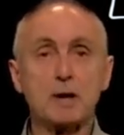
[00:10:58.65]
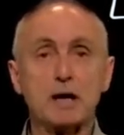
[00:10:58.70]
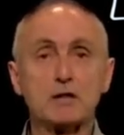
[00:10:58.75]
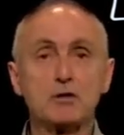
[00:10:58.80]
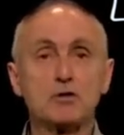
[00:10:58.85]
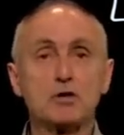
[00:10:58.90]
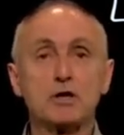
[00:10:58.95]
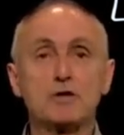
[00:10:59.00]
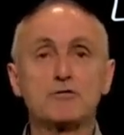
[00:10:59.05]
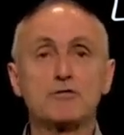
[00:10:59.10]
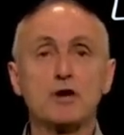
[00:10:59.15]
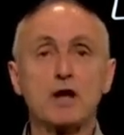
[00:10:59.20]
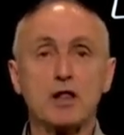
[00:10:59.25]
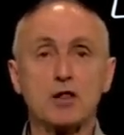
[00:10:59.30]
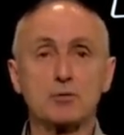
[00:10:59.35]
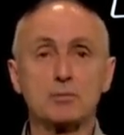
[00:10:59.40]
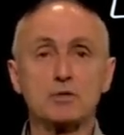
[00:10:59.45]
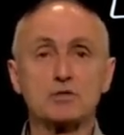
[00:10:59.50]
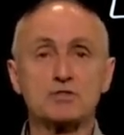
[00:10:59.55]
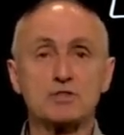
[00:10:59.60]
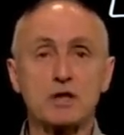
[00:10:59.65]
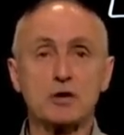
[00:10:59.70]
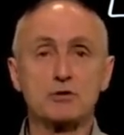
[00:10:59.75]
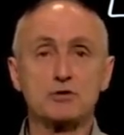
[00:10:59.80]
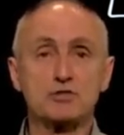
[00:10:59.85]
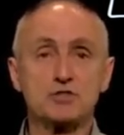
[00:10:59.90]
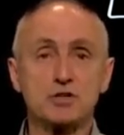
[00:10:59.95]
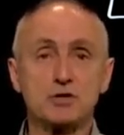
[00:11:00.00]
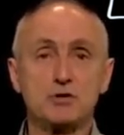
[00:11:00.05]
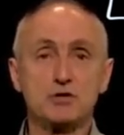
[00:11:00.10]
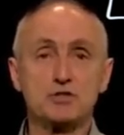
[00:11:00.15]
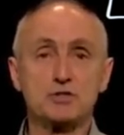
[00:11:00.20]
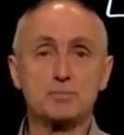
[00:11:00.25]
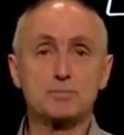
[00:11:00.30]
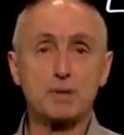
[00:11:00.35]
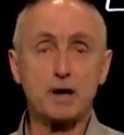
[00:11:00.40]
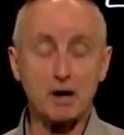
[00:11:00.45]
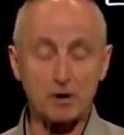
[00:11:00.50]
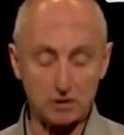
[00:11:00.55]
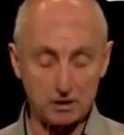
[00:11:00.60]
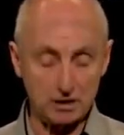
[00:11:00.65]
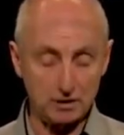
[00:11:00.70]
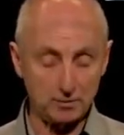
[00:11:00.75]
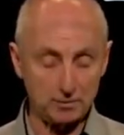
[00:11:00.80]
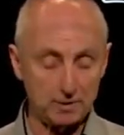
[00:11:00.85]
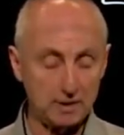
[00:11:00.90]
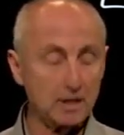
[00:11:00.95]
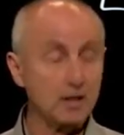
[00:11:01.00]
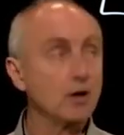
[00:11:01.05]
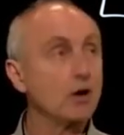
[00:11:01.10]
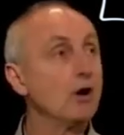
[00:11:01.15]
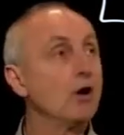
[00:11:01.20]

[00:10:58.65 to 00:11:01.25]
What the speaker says: by looking for elements that are in series and parallel.